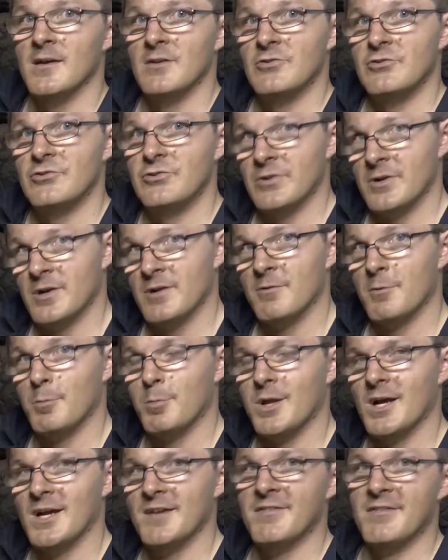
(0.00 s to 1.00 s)
Should I
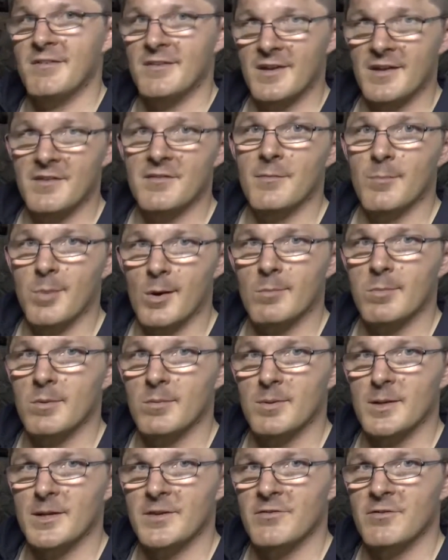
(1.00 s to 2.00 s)
replace it? Yes, I
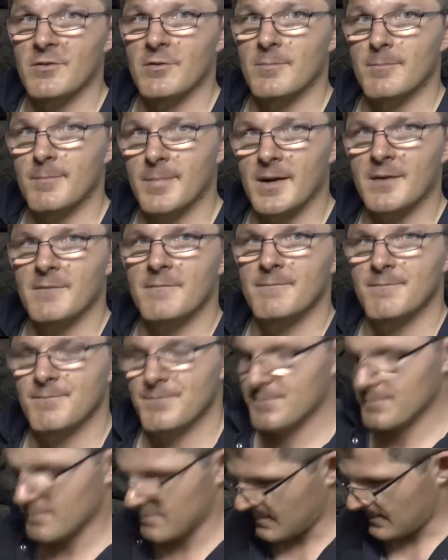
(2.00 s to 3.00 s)
probably should, but
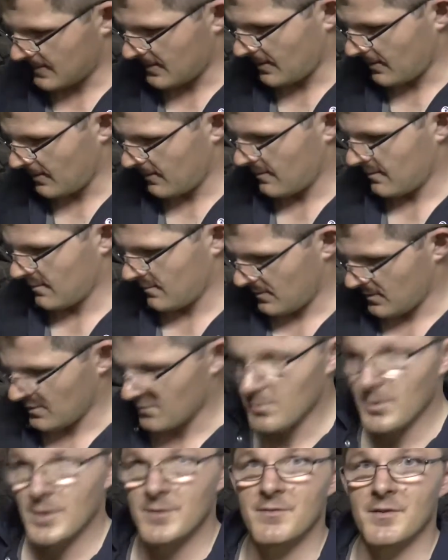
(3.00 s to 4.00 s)

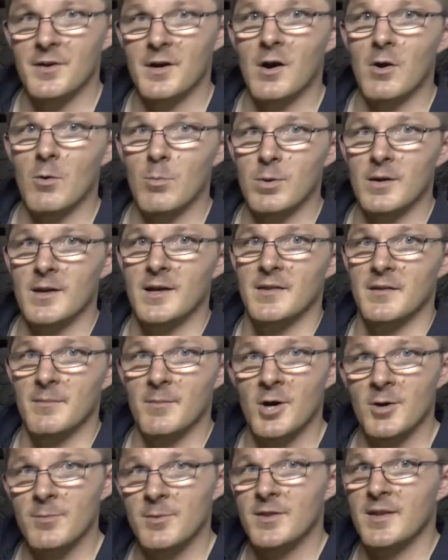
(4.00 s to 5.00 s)
this one's the culprit at the
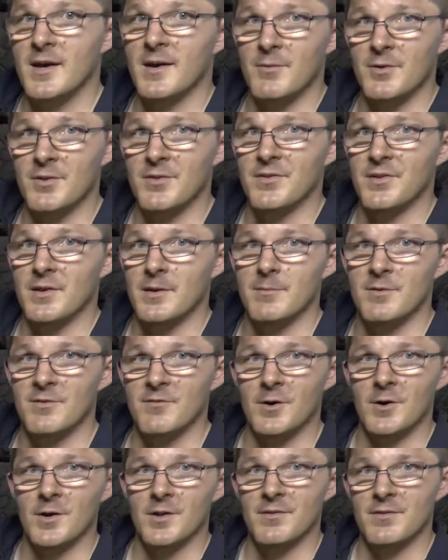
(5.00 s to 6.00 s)
moment. That one seems
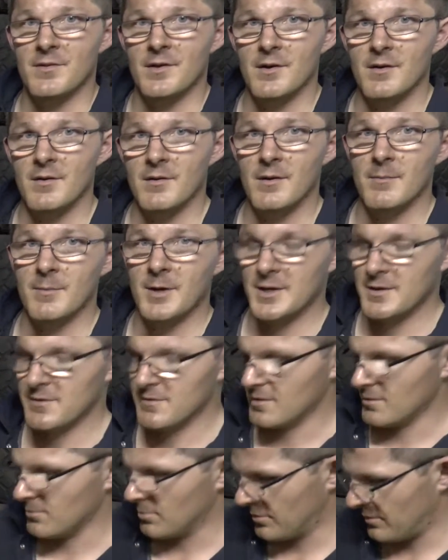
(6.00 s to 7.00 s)
fine, so I'm going to
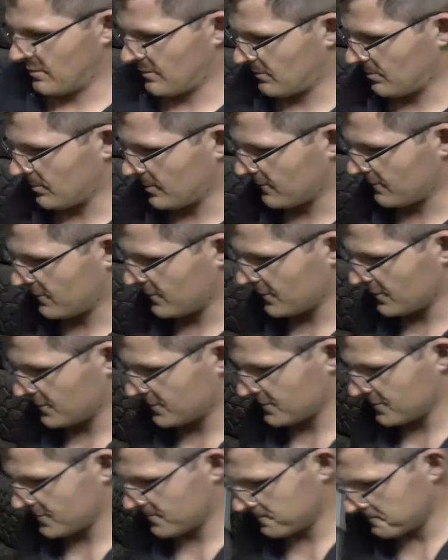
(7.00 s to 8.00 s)
deal with this one
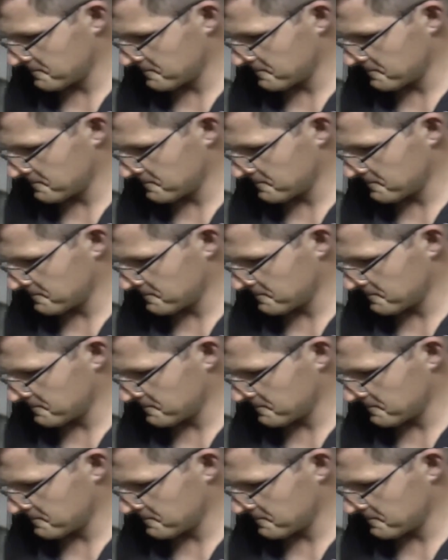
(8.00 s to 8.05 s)
first.